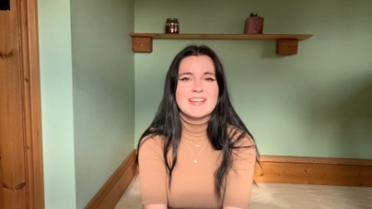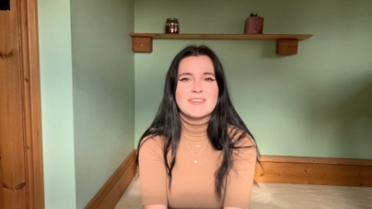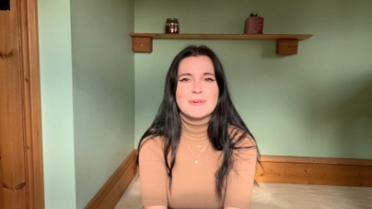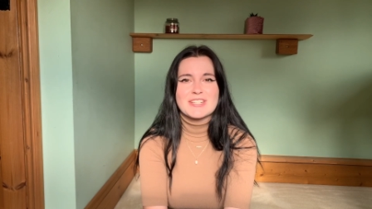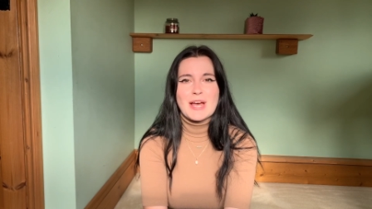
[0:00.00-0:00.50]

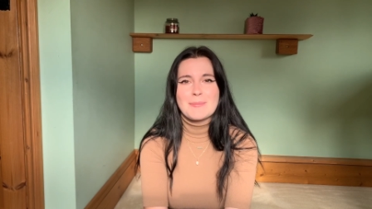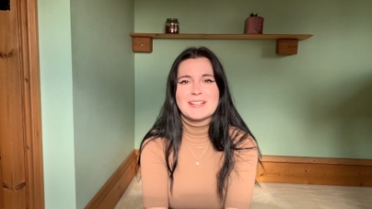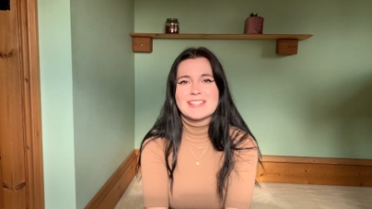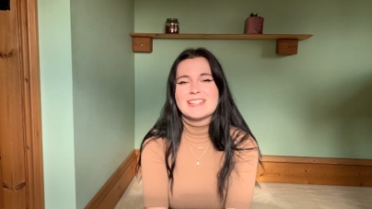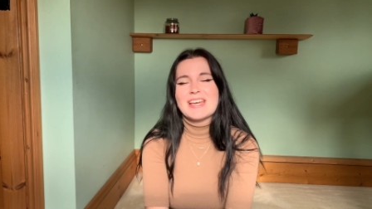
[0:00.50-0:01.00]
which
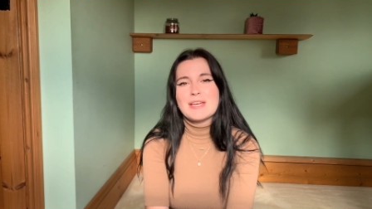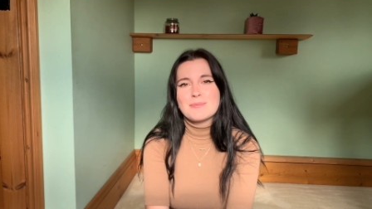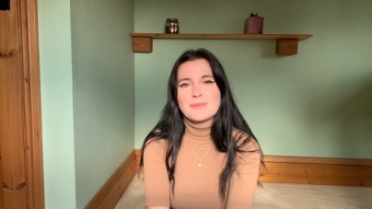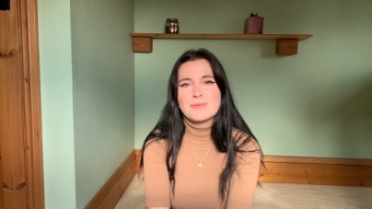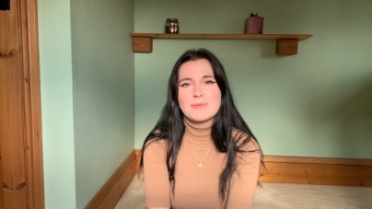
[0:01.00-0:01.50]
happens in
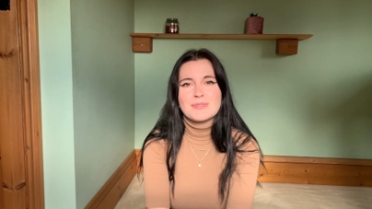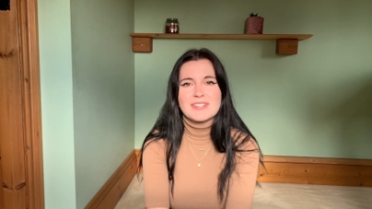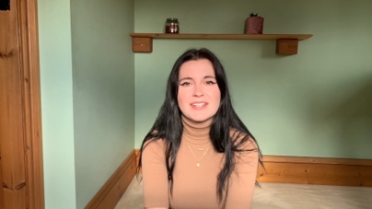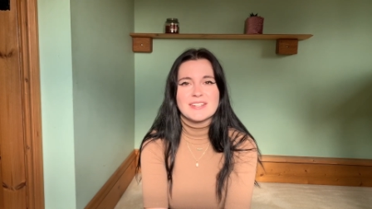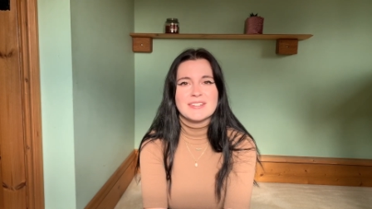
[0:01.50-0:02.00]
April,
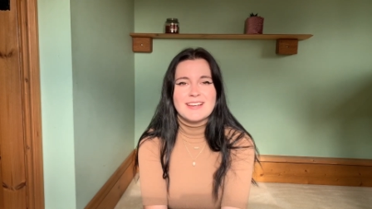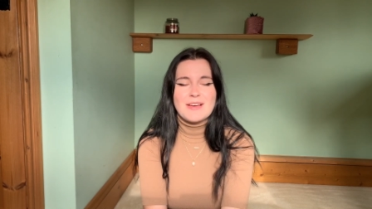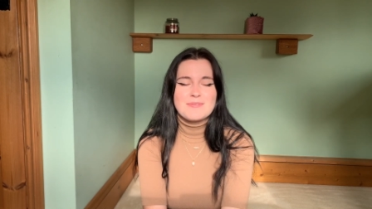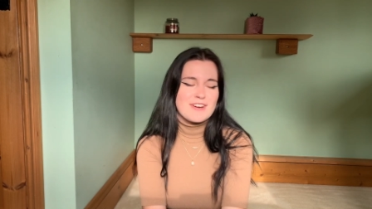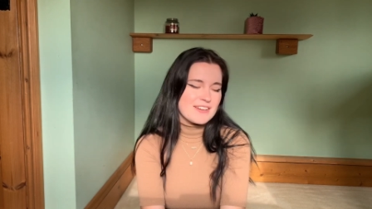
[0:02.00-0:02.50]
so
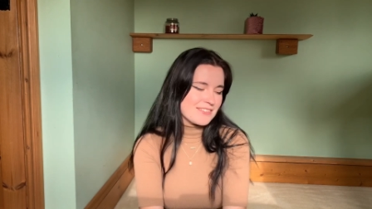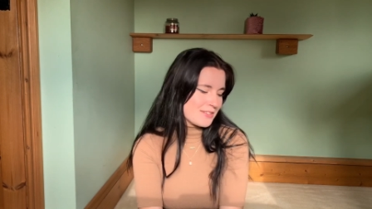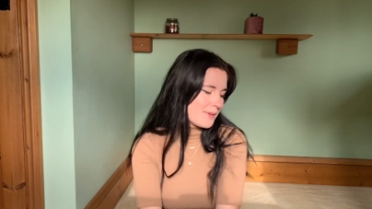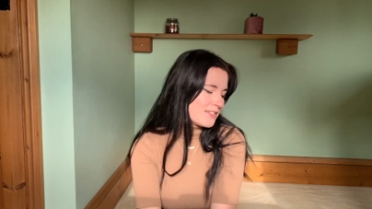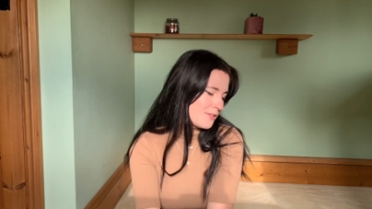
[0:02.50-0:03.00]
I'm trying not to
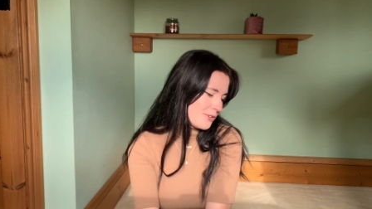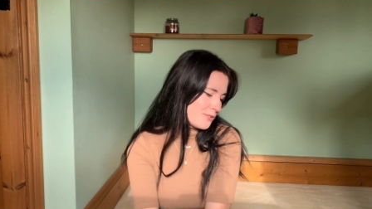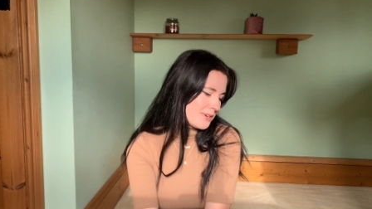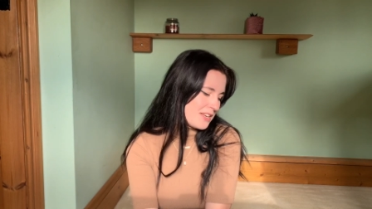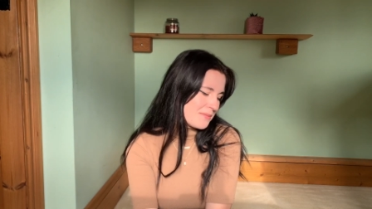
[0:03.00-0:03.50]
spend too much money,